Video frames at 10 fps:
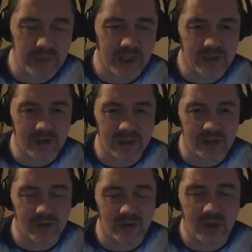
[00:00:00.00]
basically.
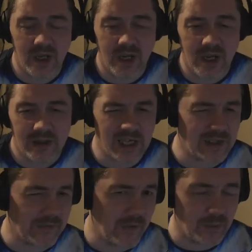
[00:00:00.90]
So that's
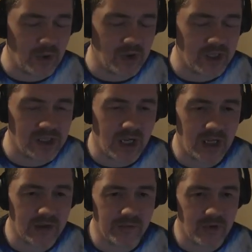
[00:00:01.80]
a thought process I
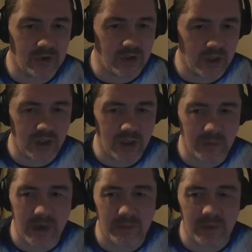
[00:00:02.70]
had in the future. I need to
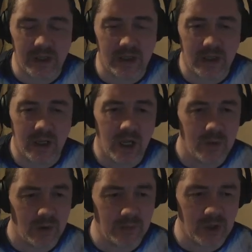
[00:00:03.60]
remember that.
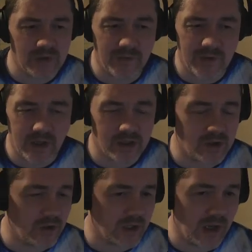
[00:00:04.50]
I'm using
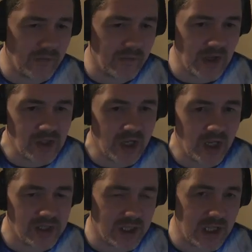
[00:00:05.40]
Furnaceers and I have veggie
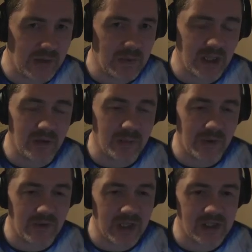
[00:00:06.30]
cakes to keep the
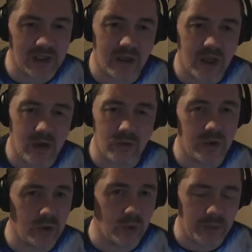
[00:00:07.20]
Dinopithecus Kin out in
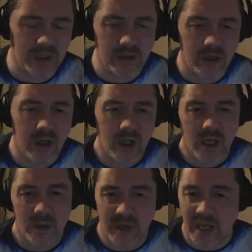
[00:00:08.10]
the open.
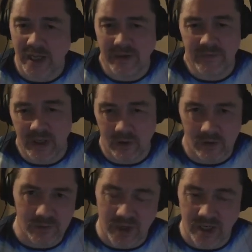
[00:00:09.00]
But anything
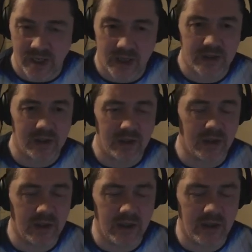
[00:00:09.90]
else, bring it into
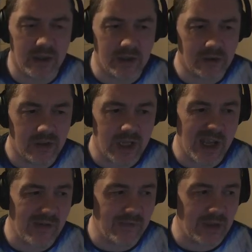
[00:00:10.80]
the
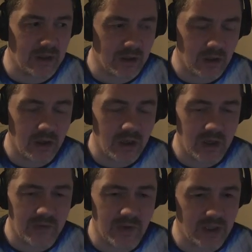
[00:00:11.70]
cave there.
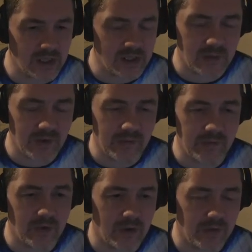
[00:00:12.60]
I think that's something I
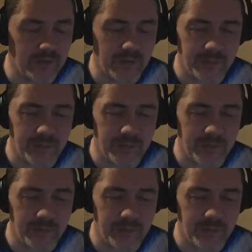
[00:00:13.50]
thought of